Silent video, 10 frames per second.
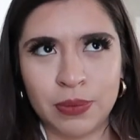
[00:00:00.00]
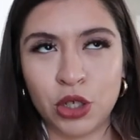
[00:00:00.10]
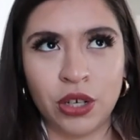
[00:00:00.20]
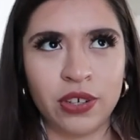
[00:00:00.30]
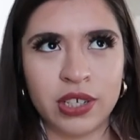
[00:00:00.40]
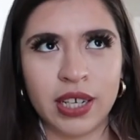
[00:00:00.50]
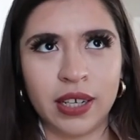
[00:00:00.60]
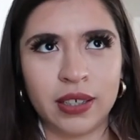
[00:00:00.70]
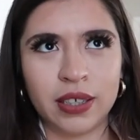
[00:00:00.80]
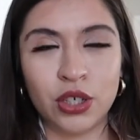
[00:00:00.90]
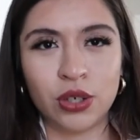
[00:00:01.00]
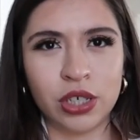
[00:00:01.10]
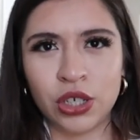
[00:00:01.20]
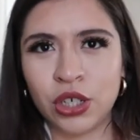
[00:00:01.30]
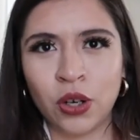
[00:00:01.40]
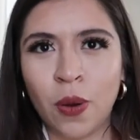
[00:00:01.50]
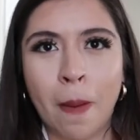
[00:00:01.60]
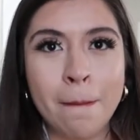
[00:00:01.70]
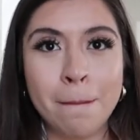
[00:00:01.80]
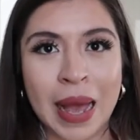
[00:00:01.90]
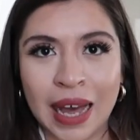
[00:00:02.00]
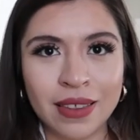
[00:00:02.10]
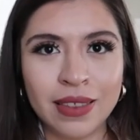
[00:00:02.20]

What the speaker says: I'm sure there's like a strategical math